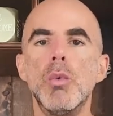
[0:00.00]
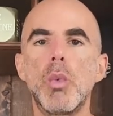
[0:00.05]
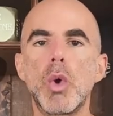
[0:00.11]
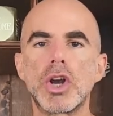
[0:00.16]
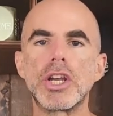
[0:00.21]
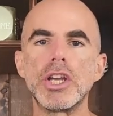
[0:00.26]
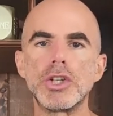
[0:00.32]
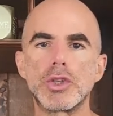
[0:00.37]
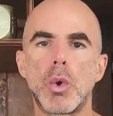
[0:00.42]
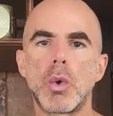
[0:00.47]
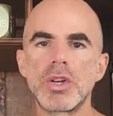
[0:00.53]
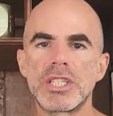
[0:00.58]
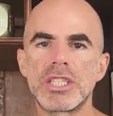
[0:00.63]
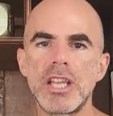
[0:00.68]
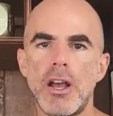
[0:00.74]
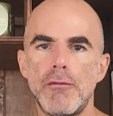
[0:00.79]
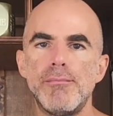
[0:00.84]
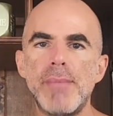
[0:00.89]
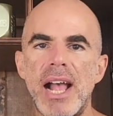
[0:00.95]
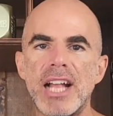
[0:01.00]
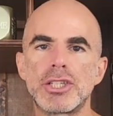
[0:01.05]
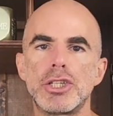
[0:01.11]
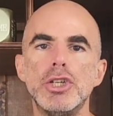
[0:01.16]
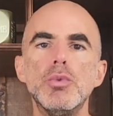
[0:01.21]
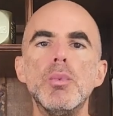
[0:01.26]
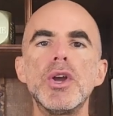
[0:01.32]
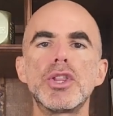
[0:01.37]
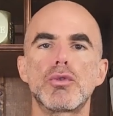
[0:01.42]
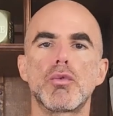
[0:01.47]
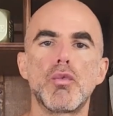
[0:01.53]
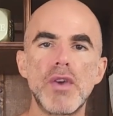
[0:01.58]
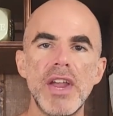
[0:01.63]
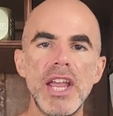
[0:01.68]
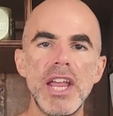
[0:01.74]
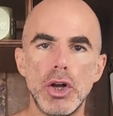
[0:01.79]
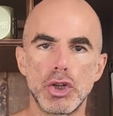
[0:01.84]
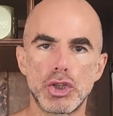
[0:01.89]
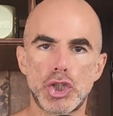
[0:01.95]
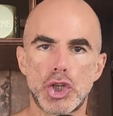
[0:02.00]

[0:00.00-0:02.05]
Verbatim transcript: working towards self-mastery with real,